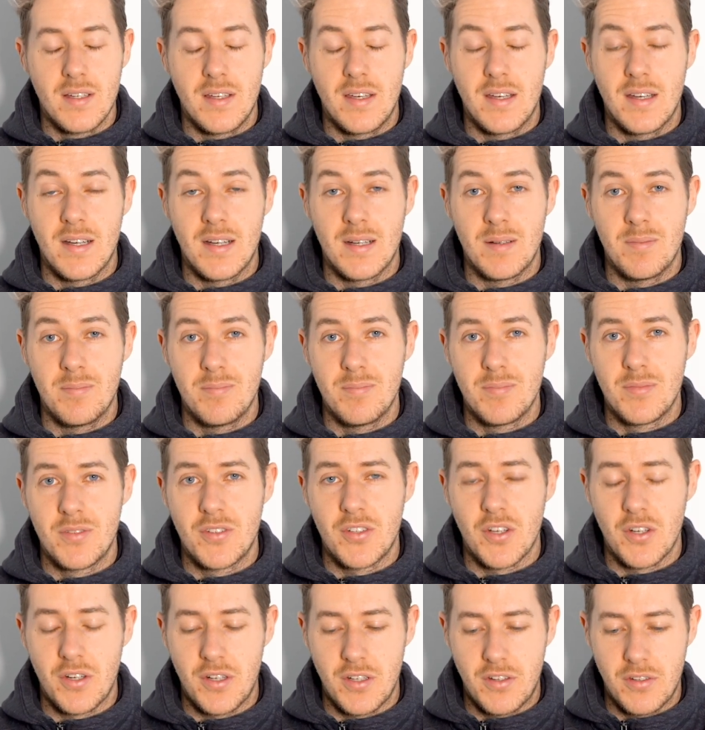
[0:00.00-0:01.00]
yeah,
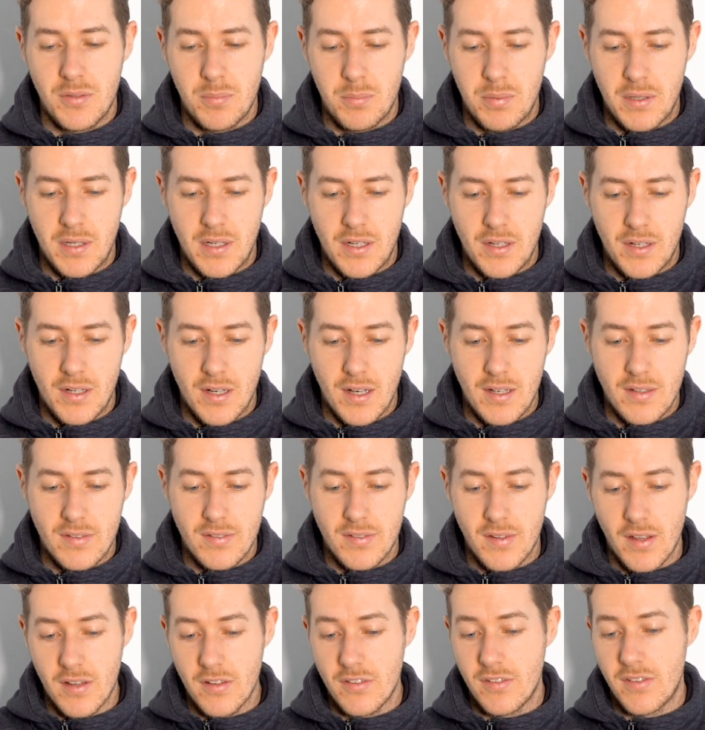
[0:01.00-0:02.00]
sorry to bring you guys
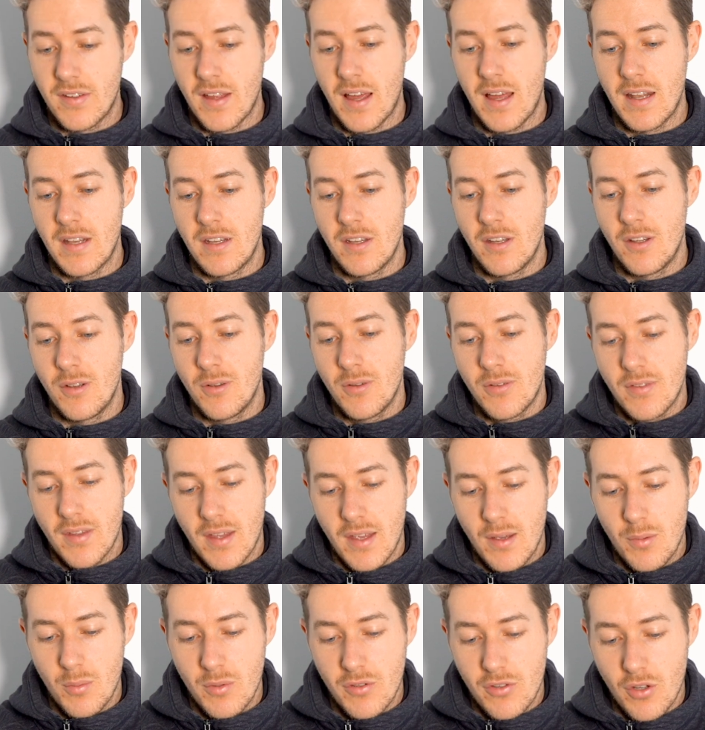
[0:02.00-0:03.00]
such sad news.
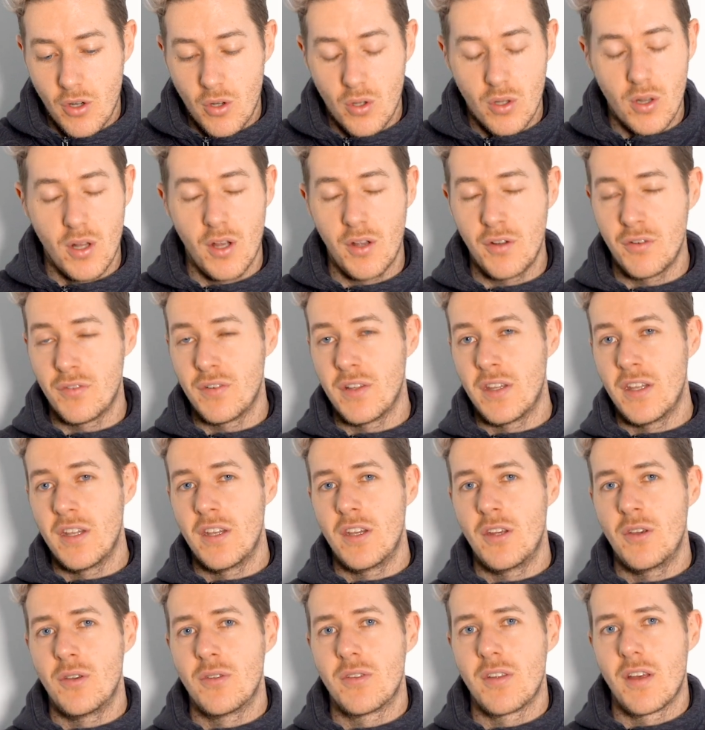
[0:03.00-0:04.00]
It was all over the
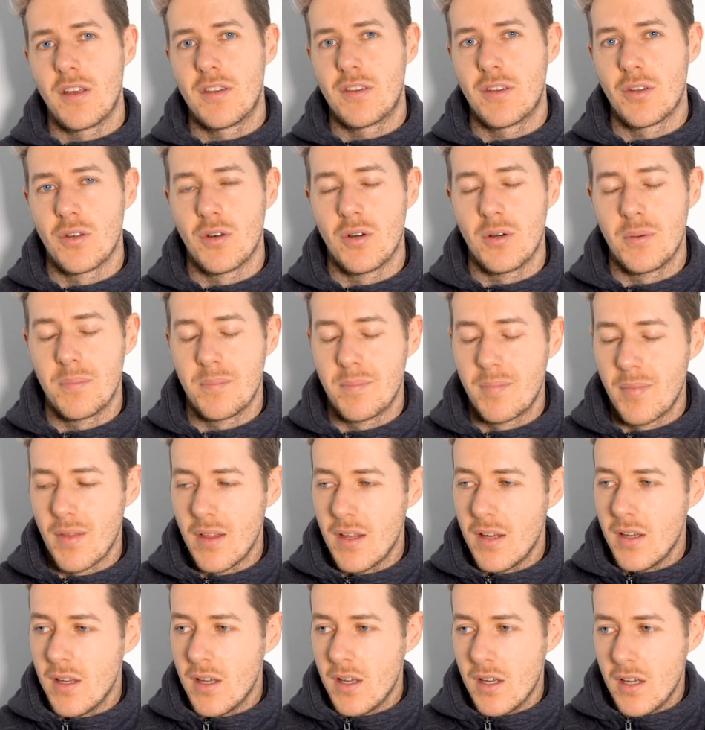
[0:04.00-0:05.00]
news. I thought,
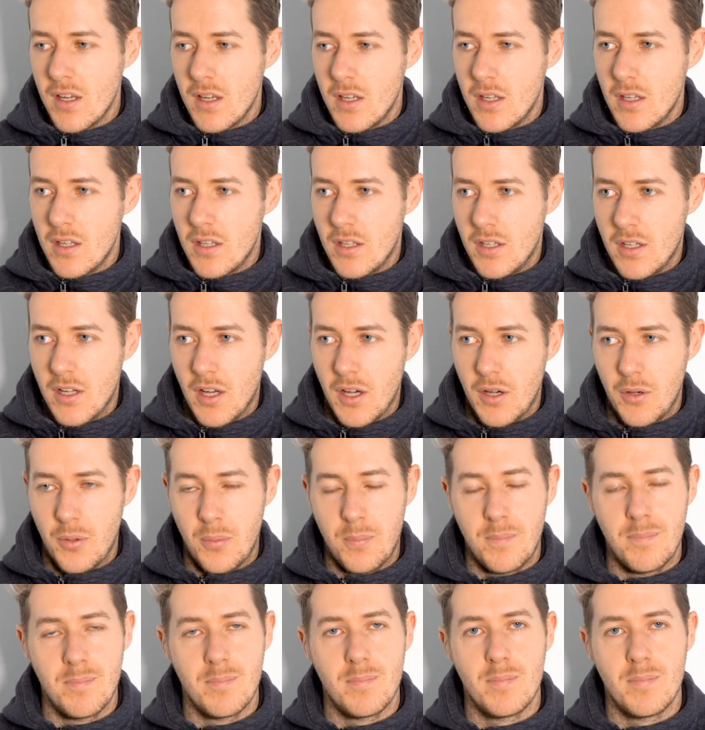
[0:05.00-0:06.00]
you know,